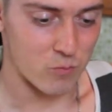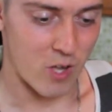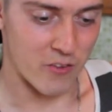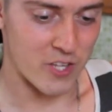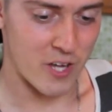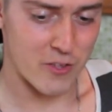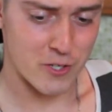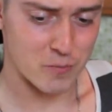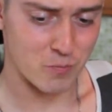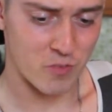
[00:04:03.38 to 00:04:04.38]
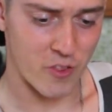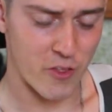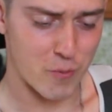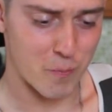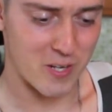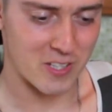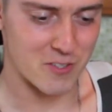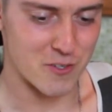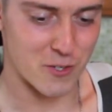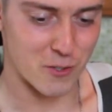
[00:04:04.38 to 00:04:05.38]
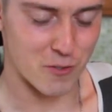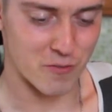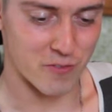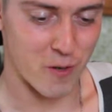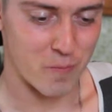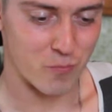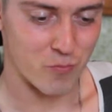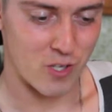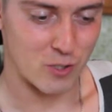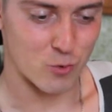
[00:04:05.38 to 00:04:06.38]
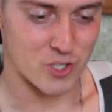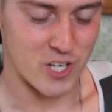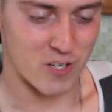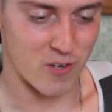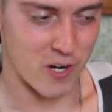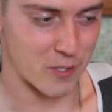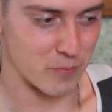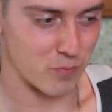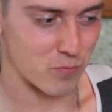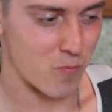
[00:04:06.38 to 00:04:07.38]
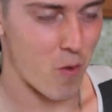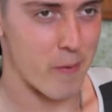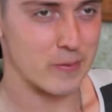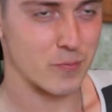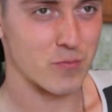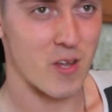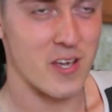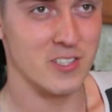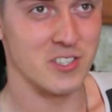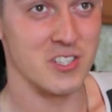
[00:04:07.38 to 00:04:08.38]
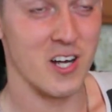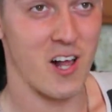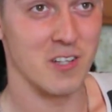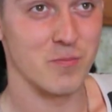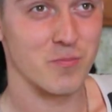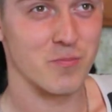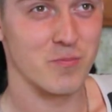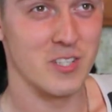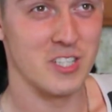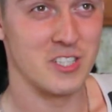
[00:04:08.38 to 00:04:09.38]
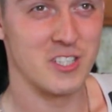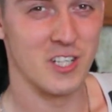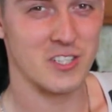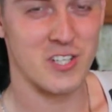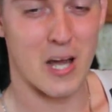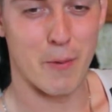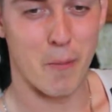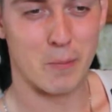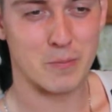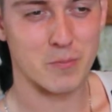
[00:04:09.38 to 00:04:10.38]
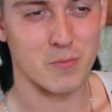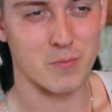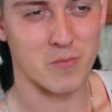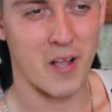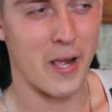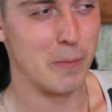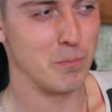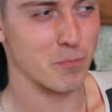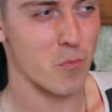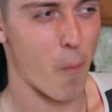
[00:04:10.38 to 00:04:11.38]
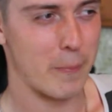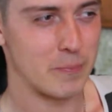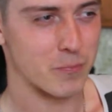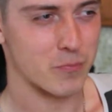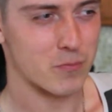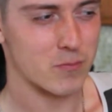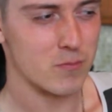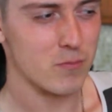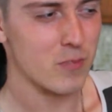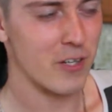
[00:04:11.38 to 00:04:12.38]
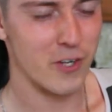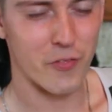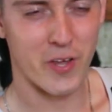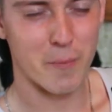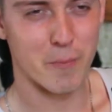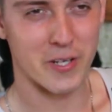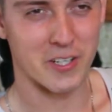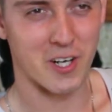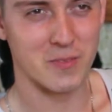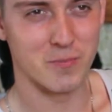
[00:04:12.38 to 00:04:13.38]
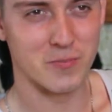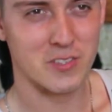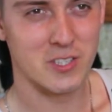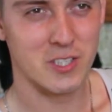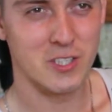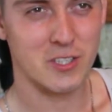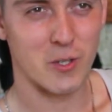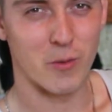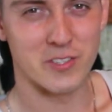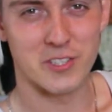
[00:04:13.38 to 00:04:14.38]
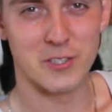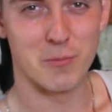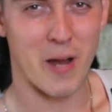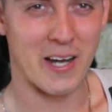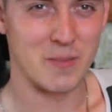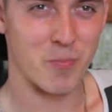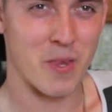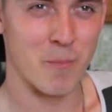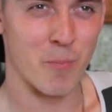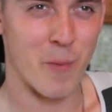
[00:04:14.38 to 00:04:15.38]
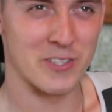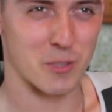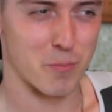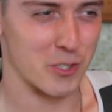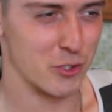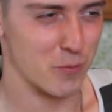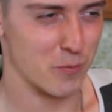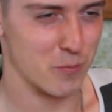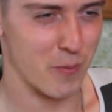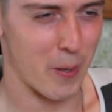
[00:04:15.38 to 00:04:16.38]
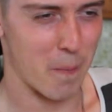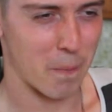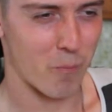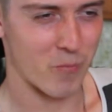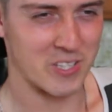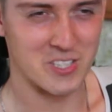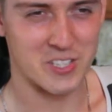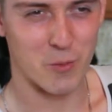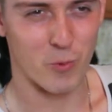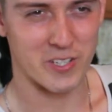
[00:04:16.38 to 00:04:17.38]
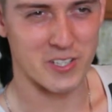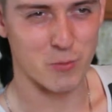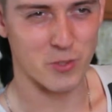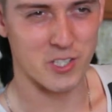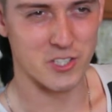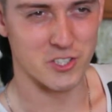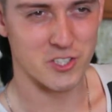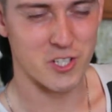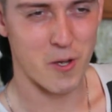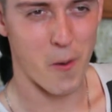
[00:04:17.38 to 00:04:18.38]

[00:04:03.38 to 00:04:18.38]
The other big nerve regenerator is psilocybin. And not that I'm big on going to do magic mushrooms, but he said when he was,